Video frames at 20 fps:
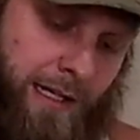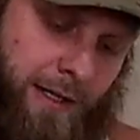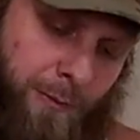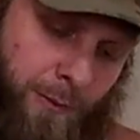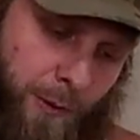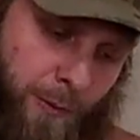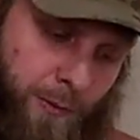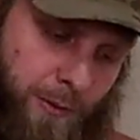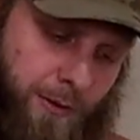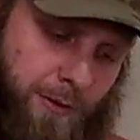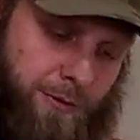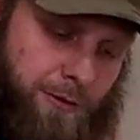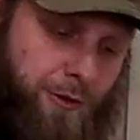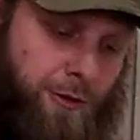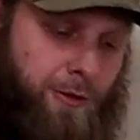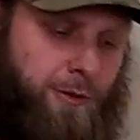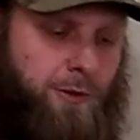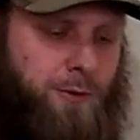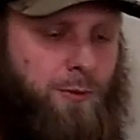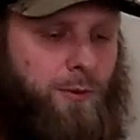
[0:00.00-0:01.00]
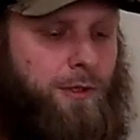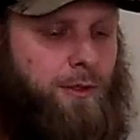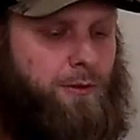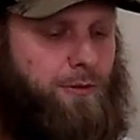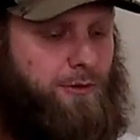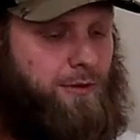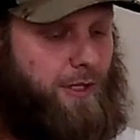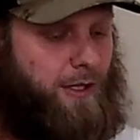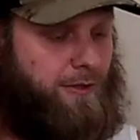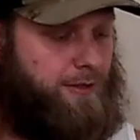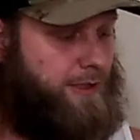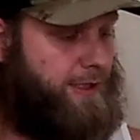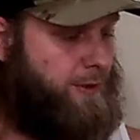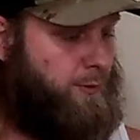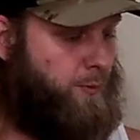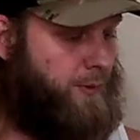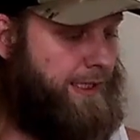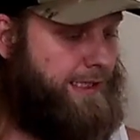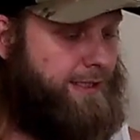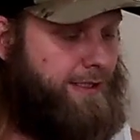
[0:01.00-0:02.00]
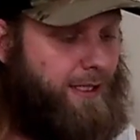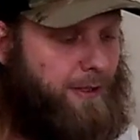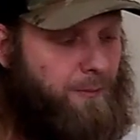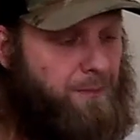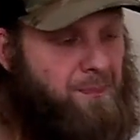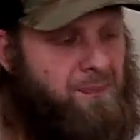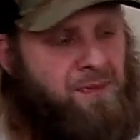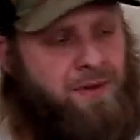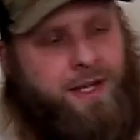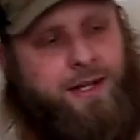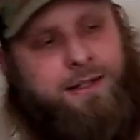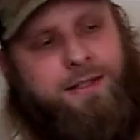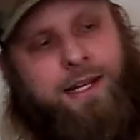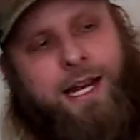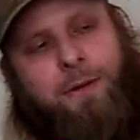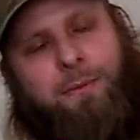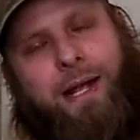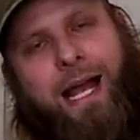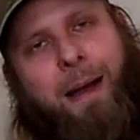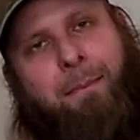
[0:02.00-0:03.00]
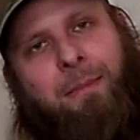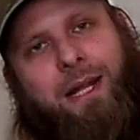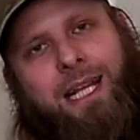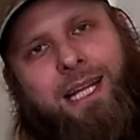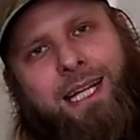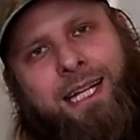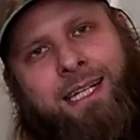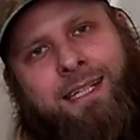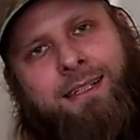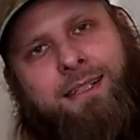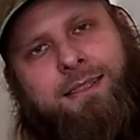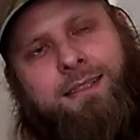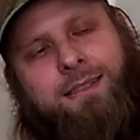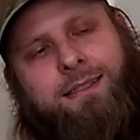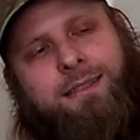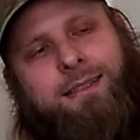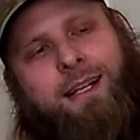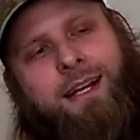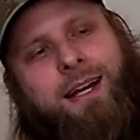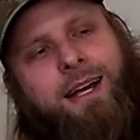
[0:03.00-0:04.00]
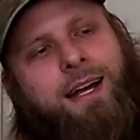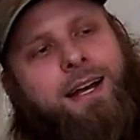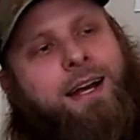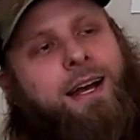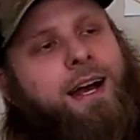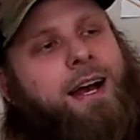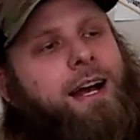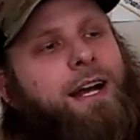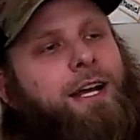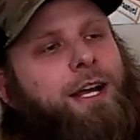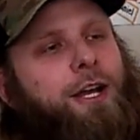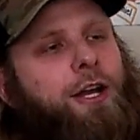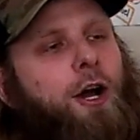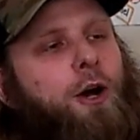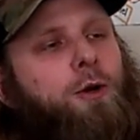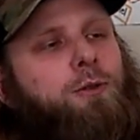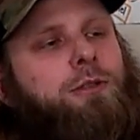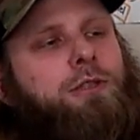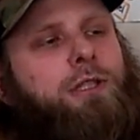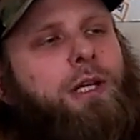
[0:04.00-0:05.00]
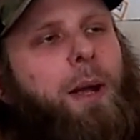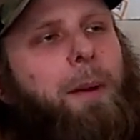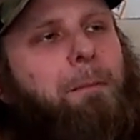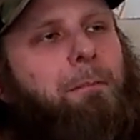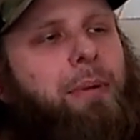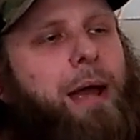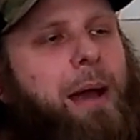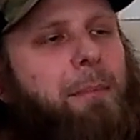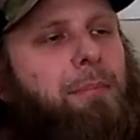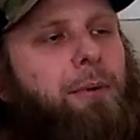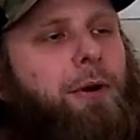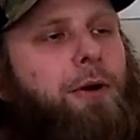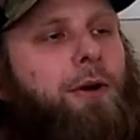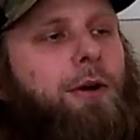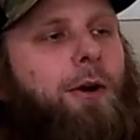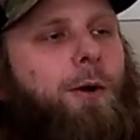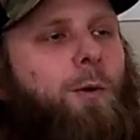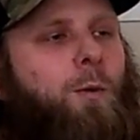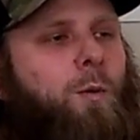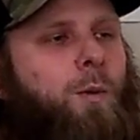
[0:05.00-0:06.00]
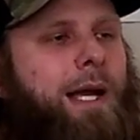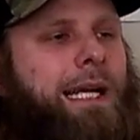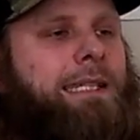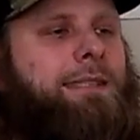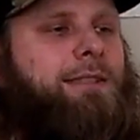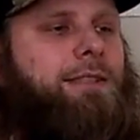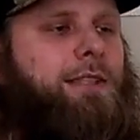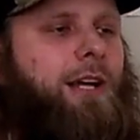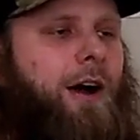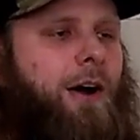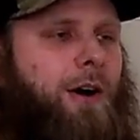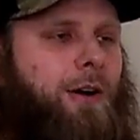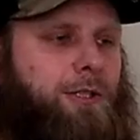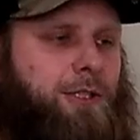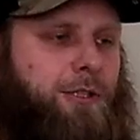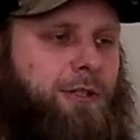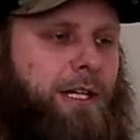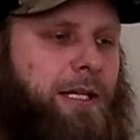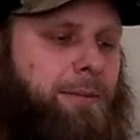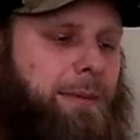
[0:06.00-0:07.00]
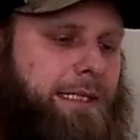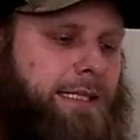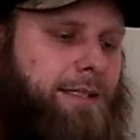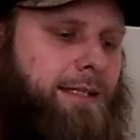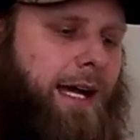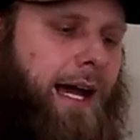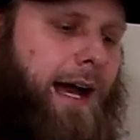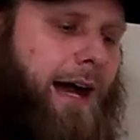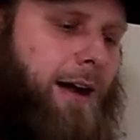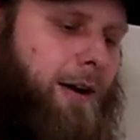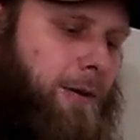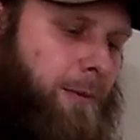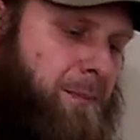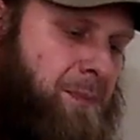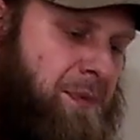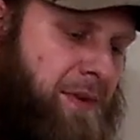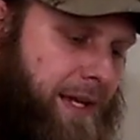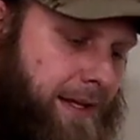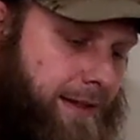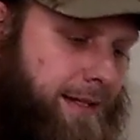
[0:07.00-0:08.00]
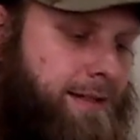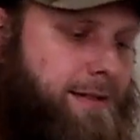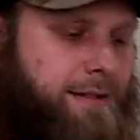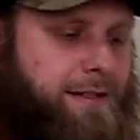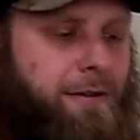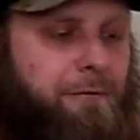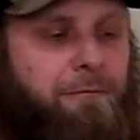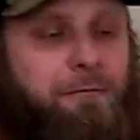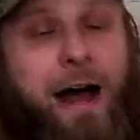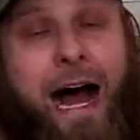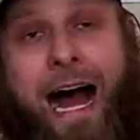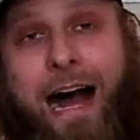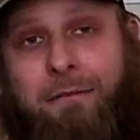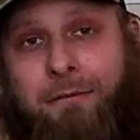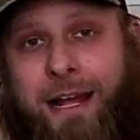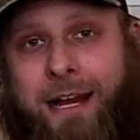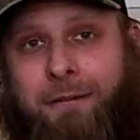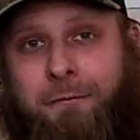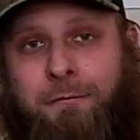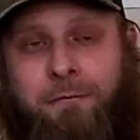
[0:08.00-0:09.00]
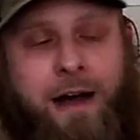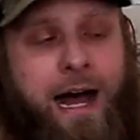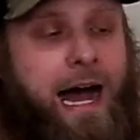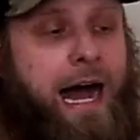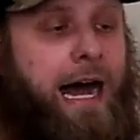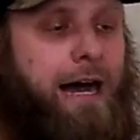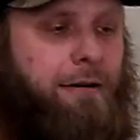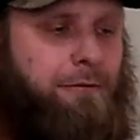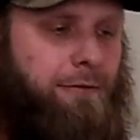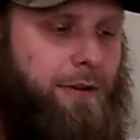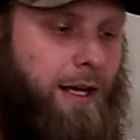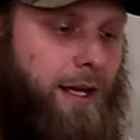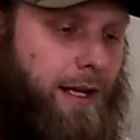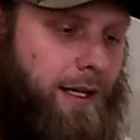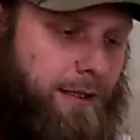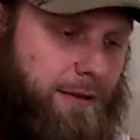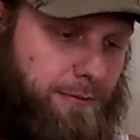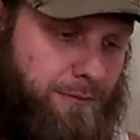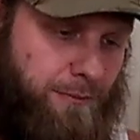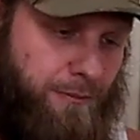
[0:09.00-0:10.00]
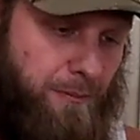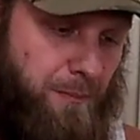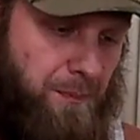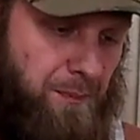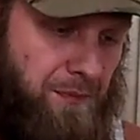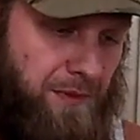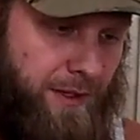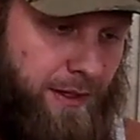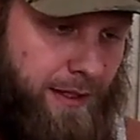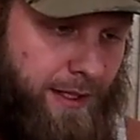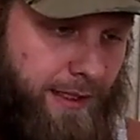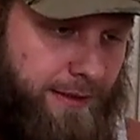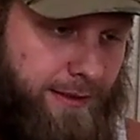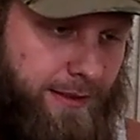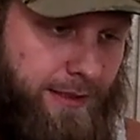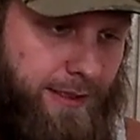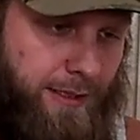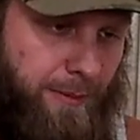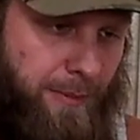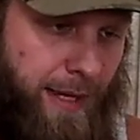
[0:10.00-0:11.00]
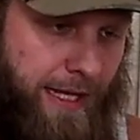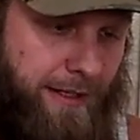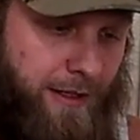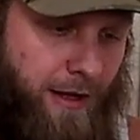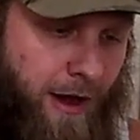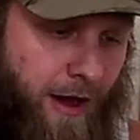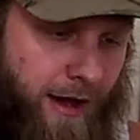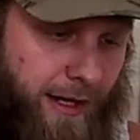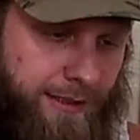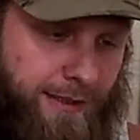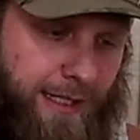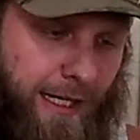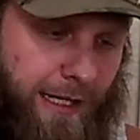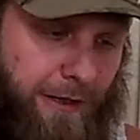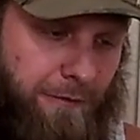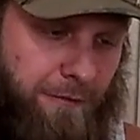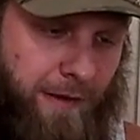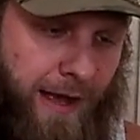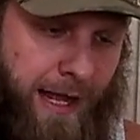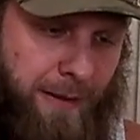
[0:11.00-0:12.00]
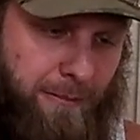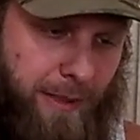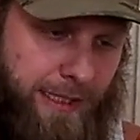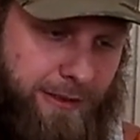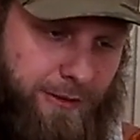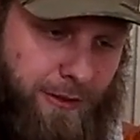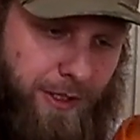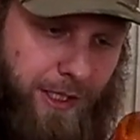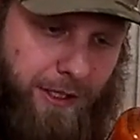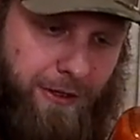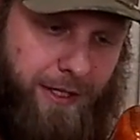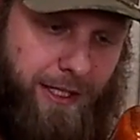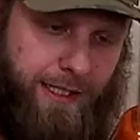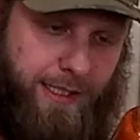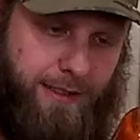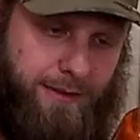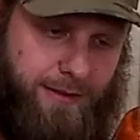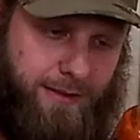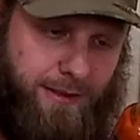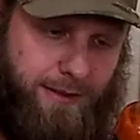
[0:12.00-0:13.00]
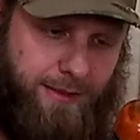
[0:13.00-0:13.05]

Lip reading: What we're going to do is we're going to sauce these wings up. Today we got Melinda's Ghost Pepper Wing Sauce, creamy style. This is a 5 out of 5. This is about the hottest I can find based on ingredients.